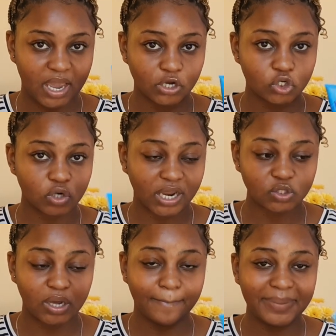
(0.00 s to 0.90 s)
i try
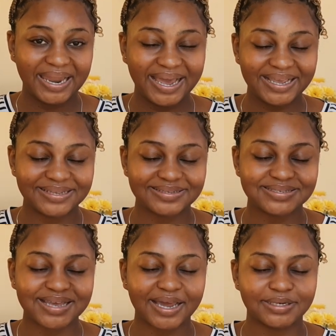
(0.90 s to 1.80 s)
to apply
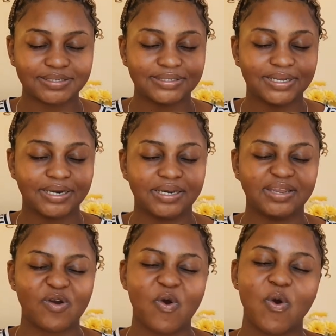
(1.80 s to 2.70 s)
sunscreen
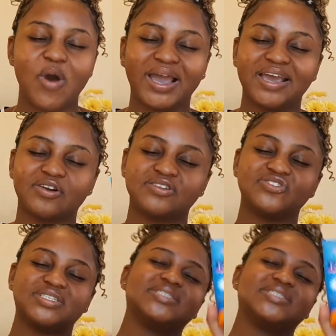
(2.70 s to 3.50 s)
yo i cannot stress